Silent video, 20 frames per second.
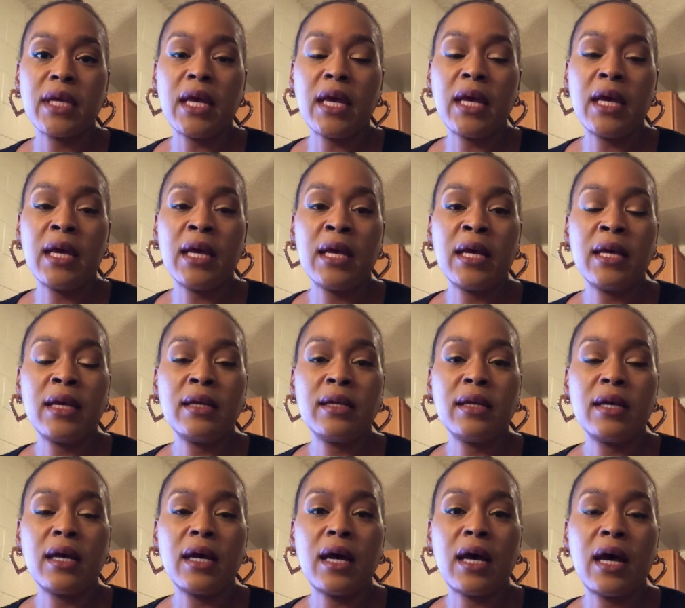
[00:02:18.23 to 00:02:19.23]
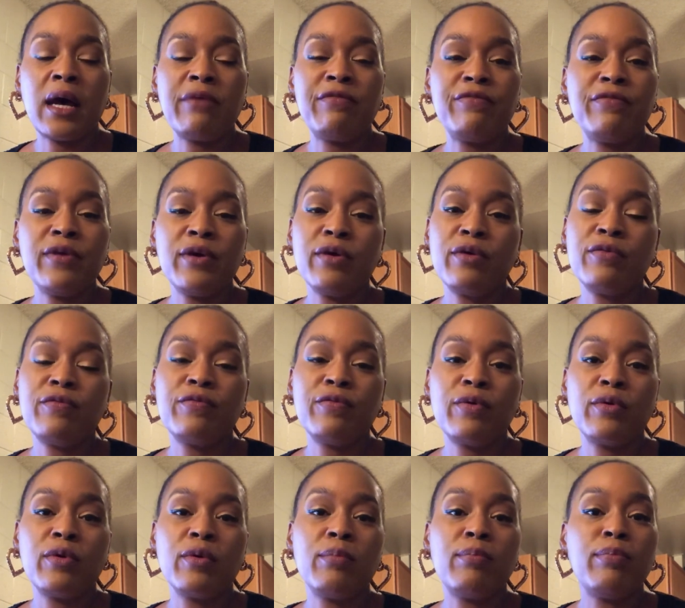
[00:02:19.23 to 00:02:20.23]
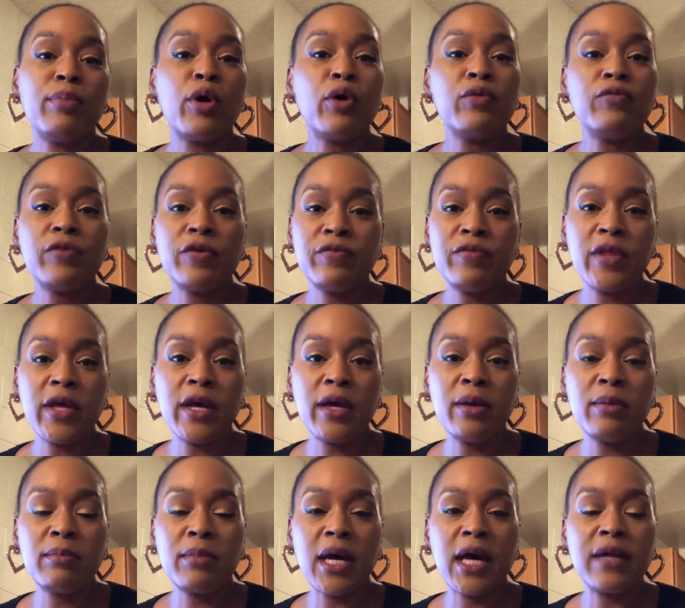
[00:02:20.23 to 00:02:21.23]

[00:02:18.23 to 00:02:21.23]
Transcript: And I feel for both of them.